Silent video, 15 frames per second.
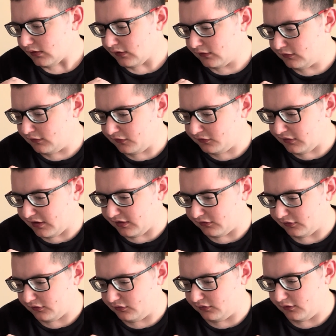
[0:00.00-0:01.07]
This kind of
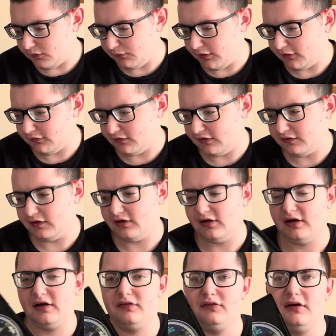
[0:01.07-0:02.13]
looks a little weird because I think it
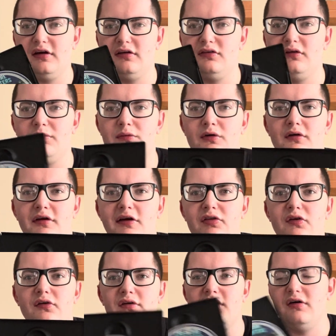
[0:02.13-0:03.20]
has like some sort of like
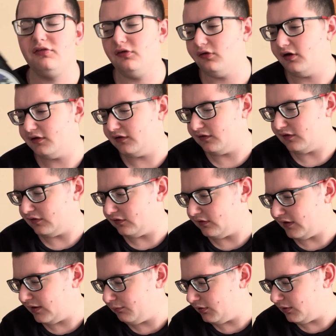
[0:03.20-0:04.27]
little cover on it that the
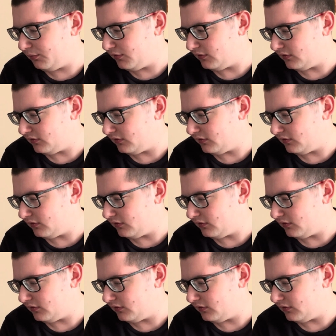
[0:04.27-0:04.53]
library put